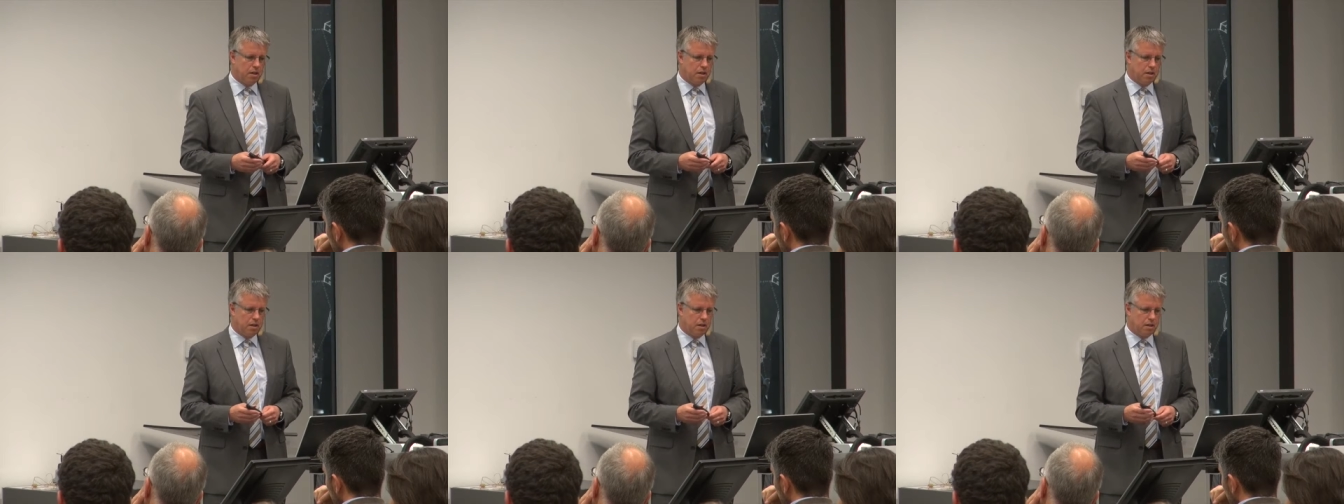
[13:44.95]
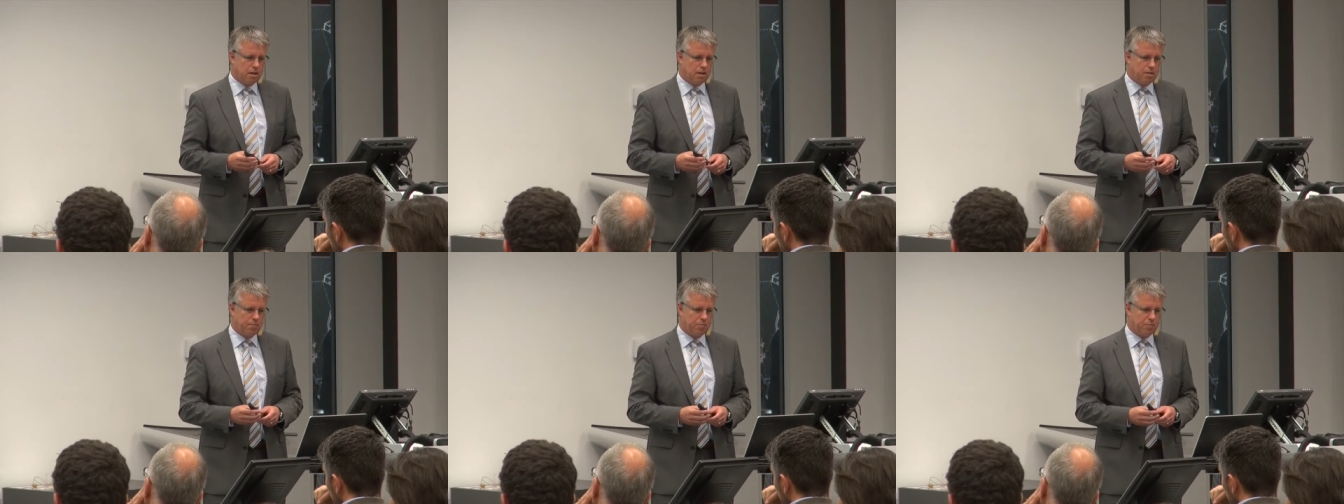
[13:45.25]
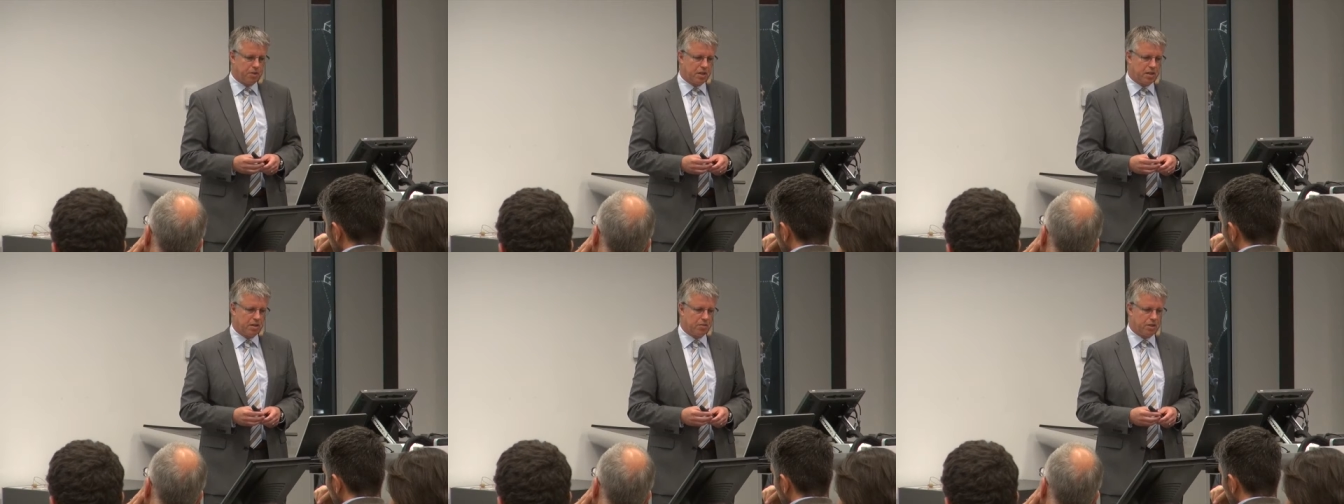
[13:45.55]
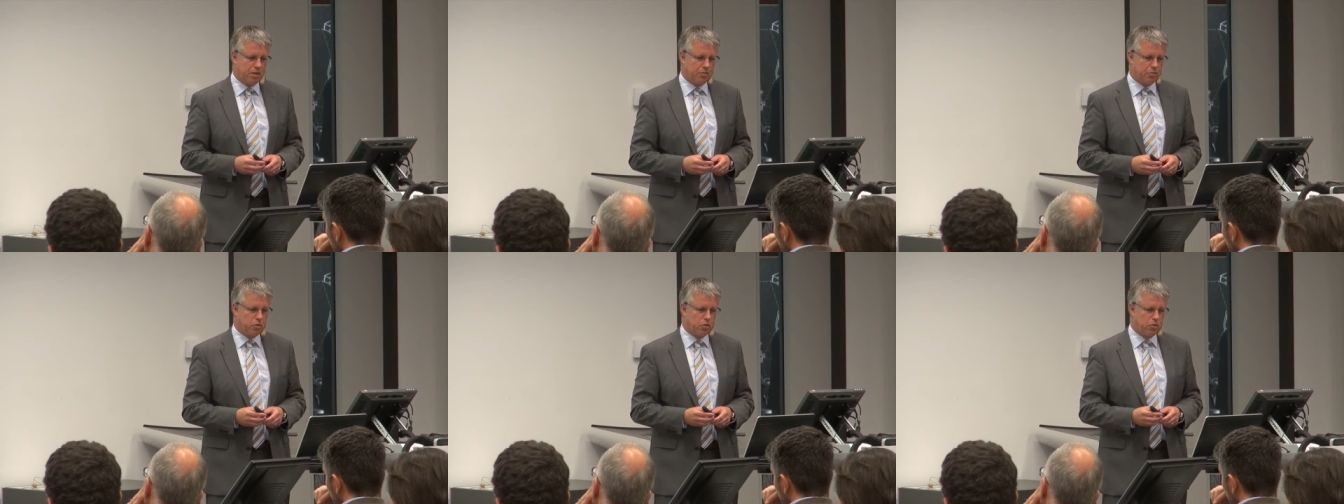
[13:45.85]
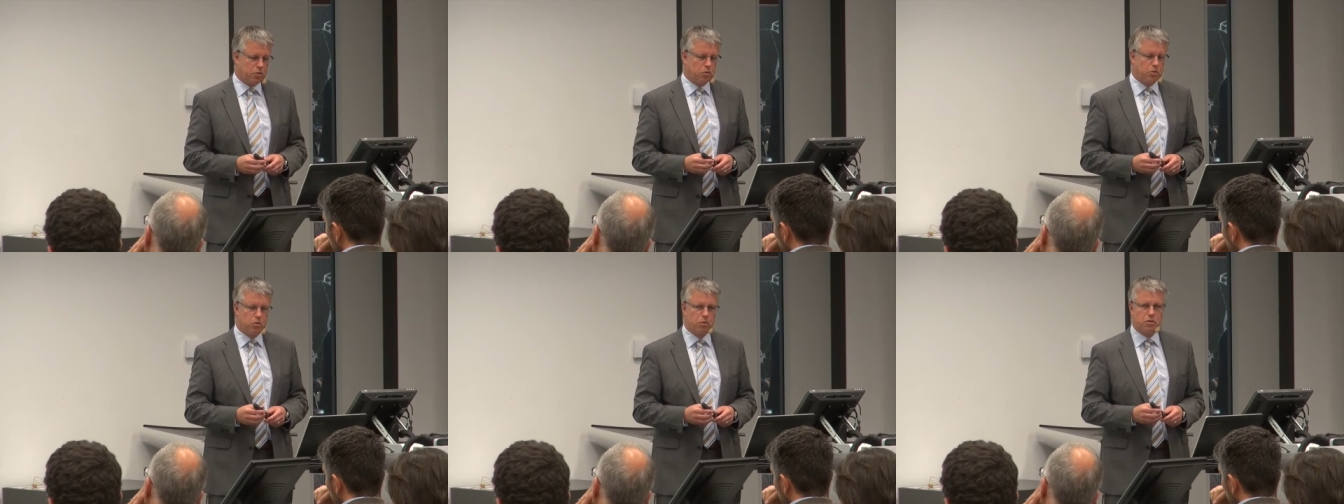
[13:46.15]
have
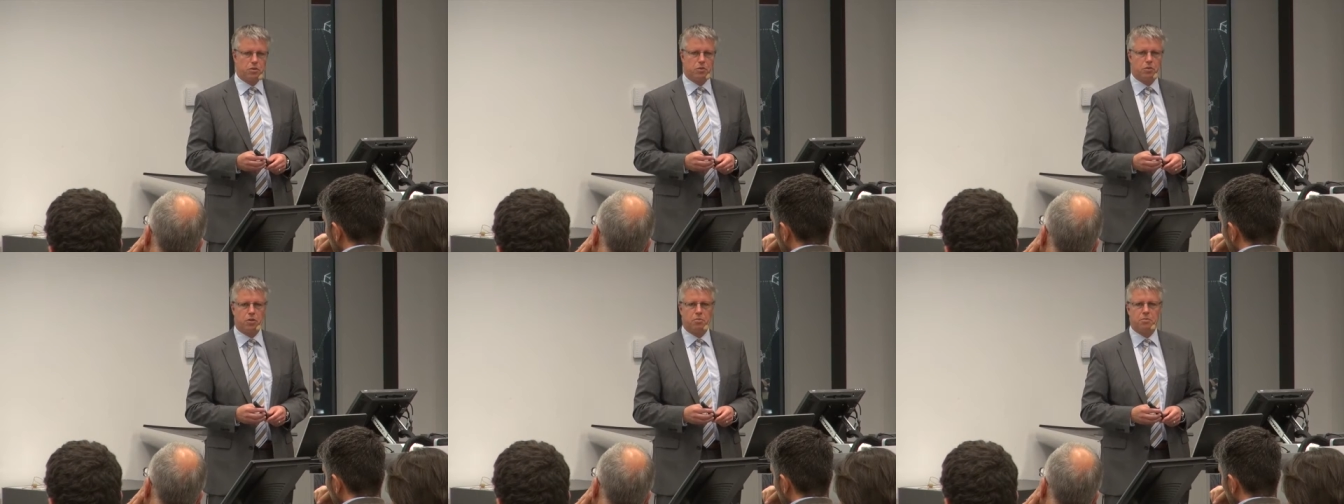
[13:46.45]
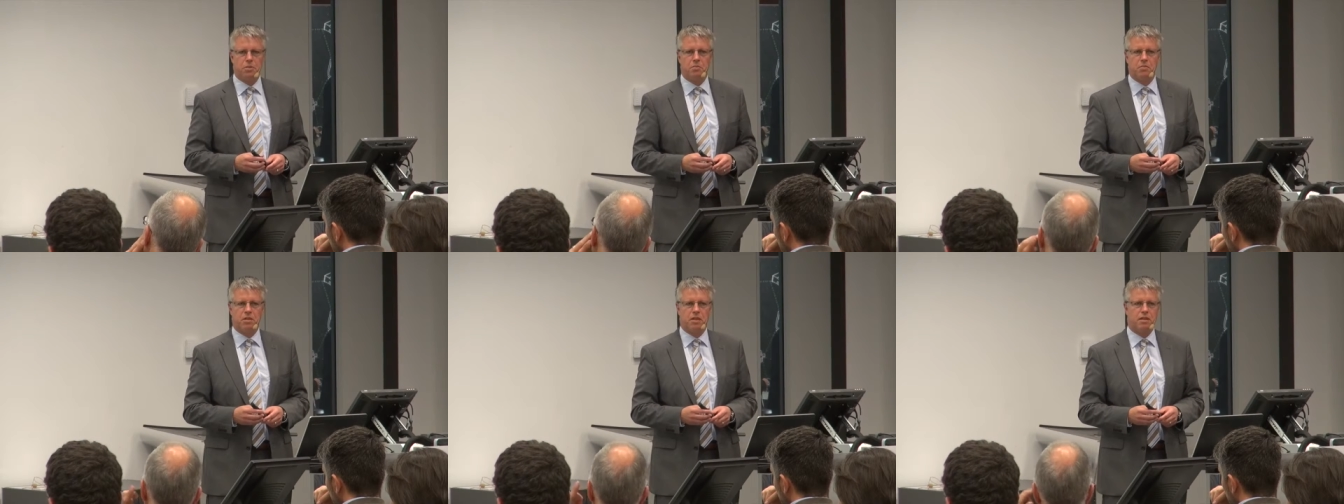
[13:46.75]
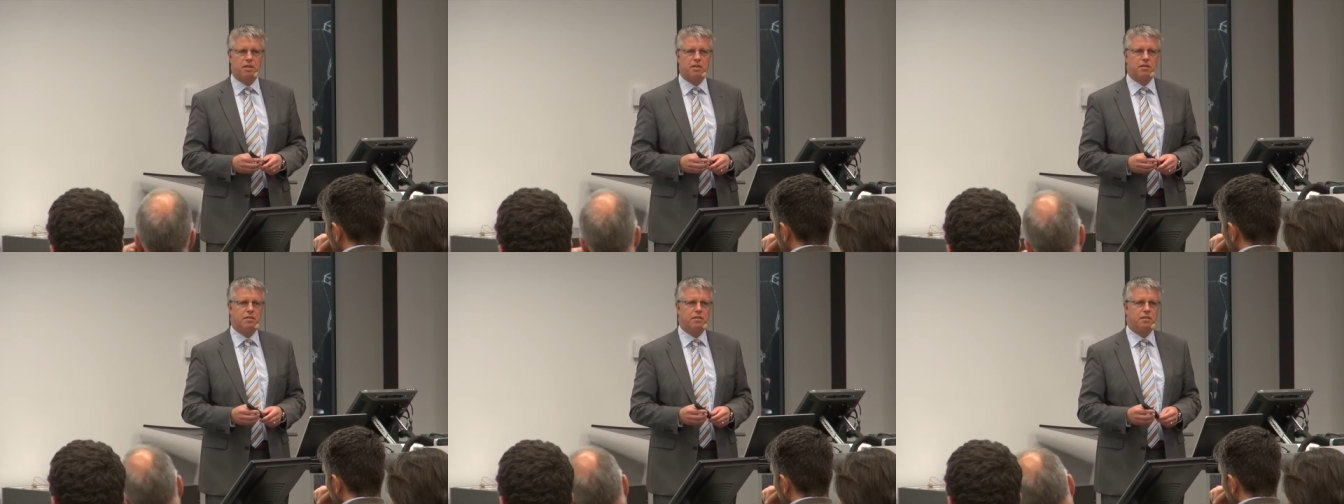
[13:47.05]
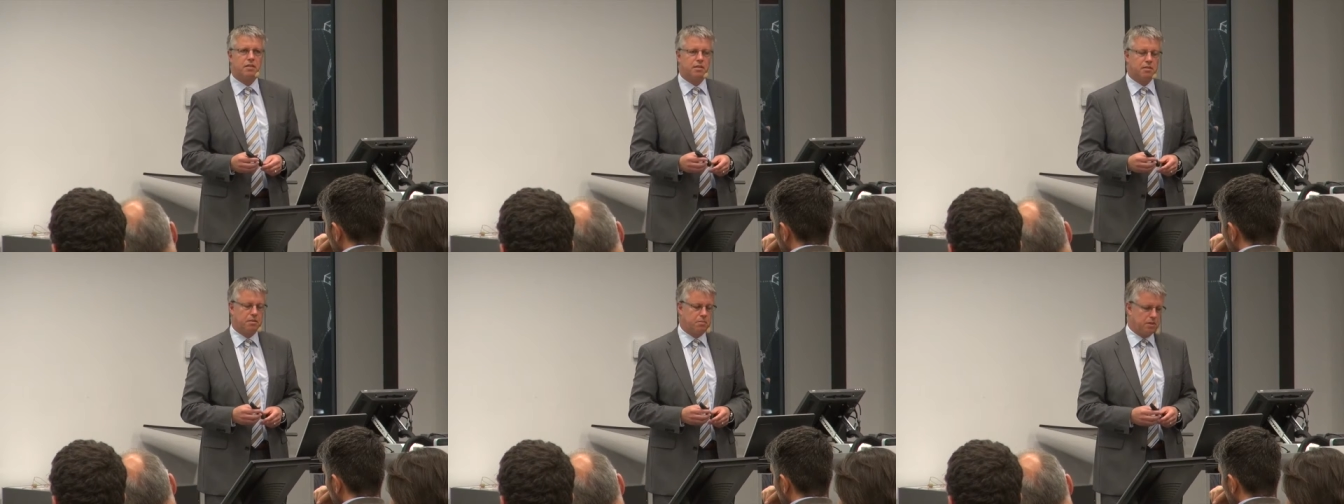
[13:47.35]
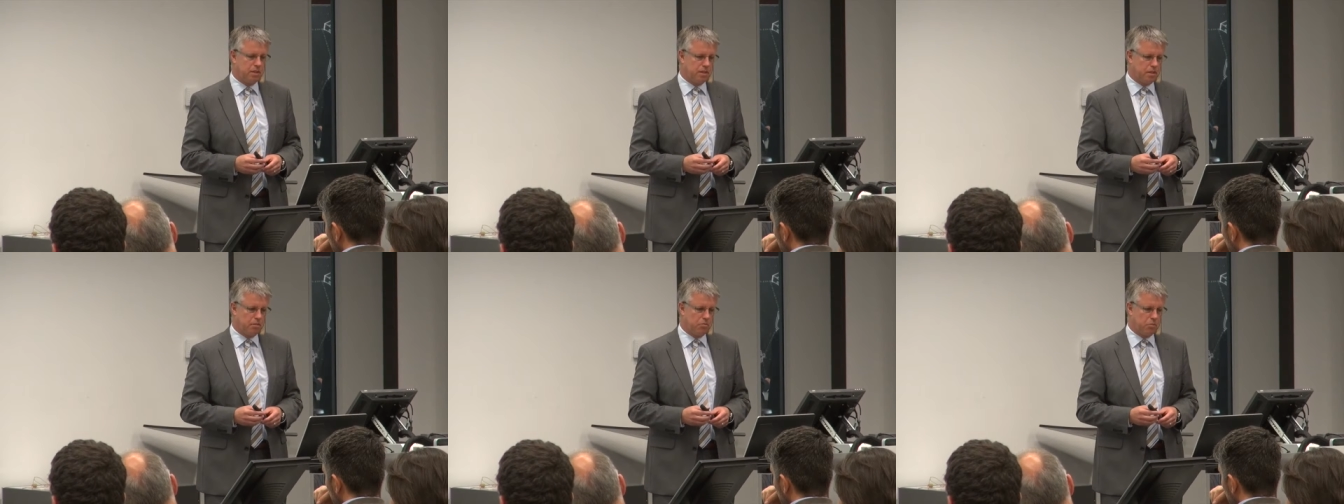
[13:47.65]
good tools to optimize and
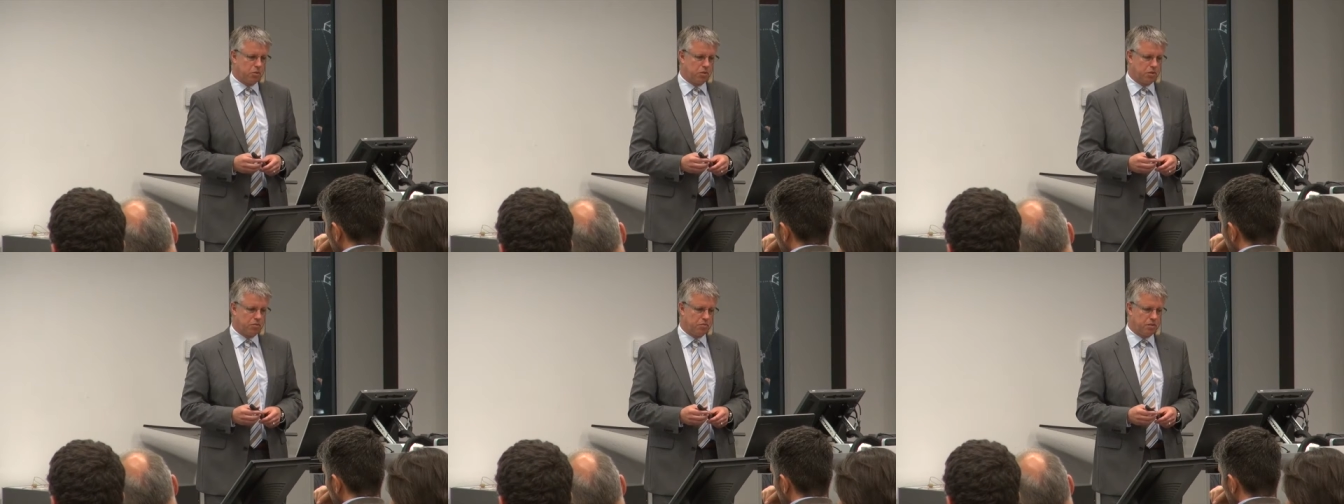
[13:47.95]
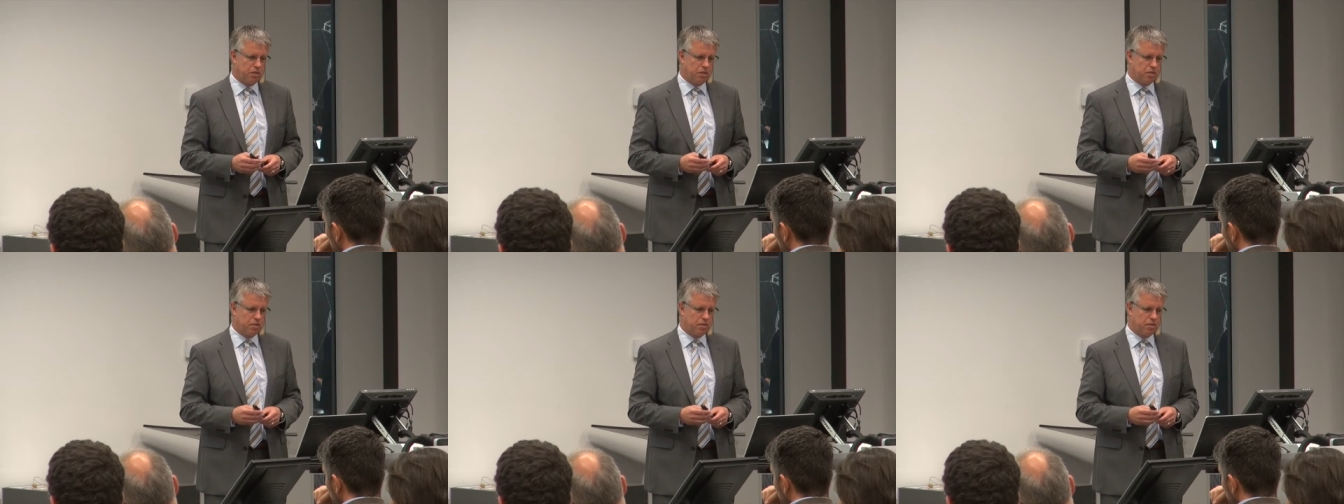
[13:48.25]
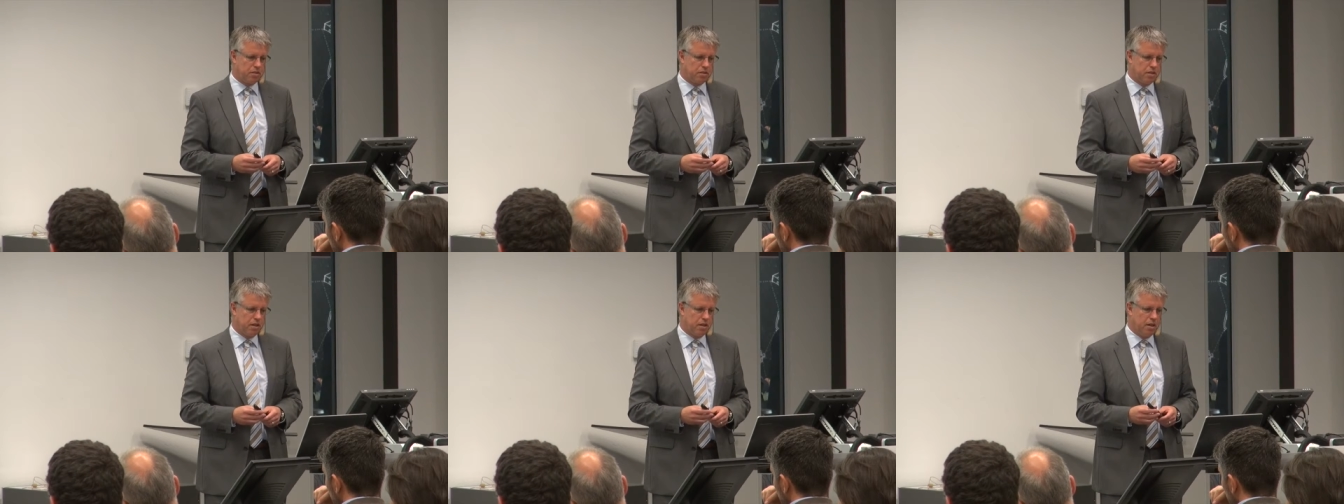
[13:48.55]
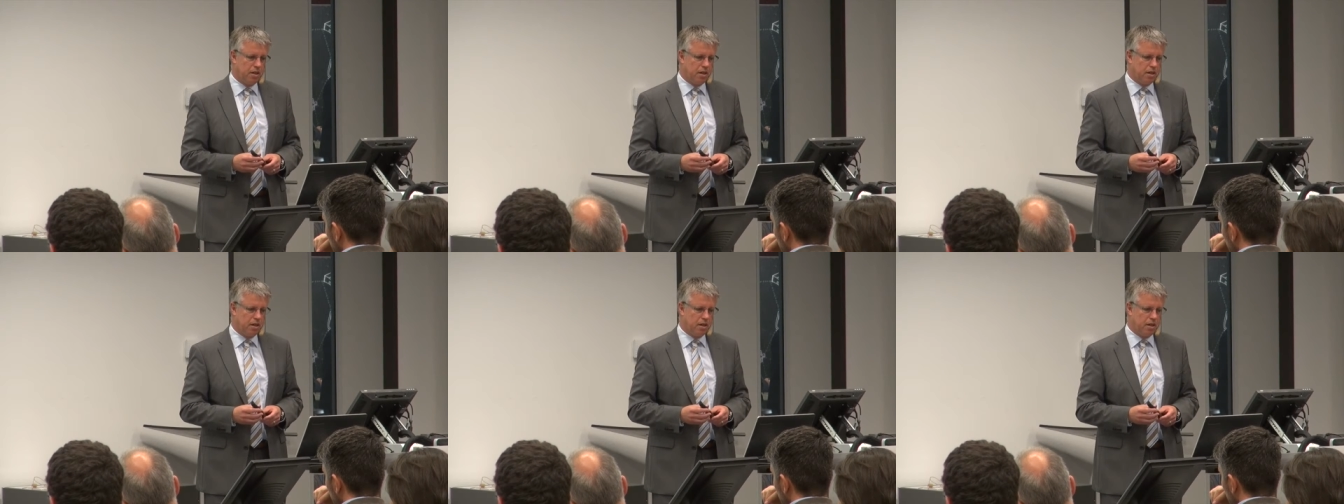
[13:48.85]
make it more efficient,